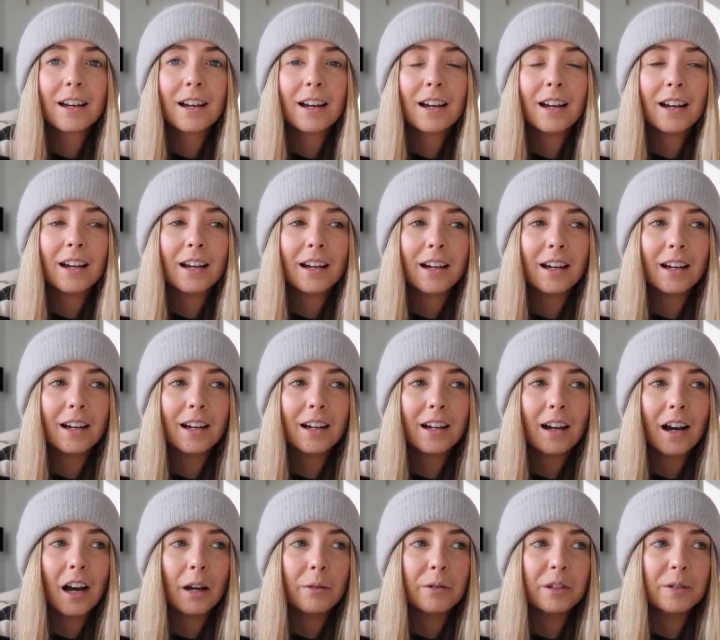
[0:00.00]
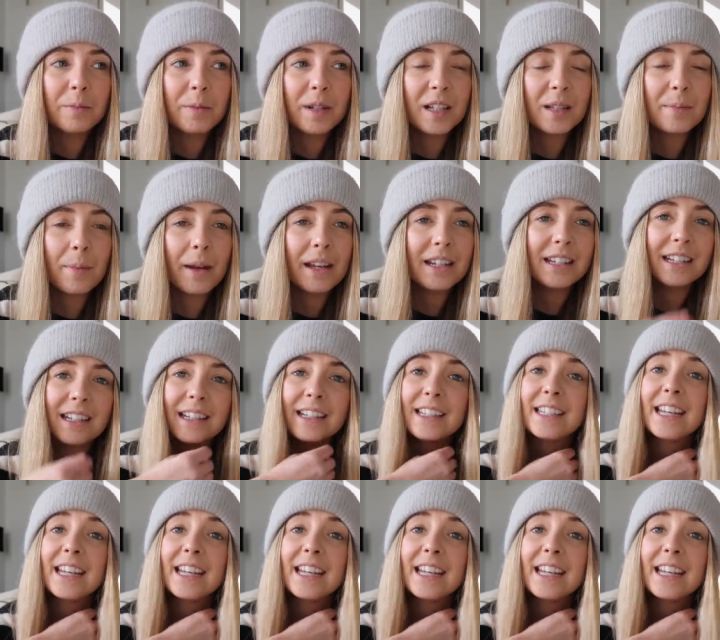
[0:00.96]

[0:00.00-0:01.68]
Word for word: uh, I would be spending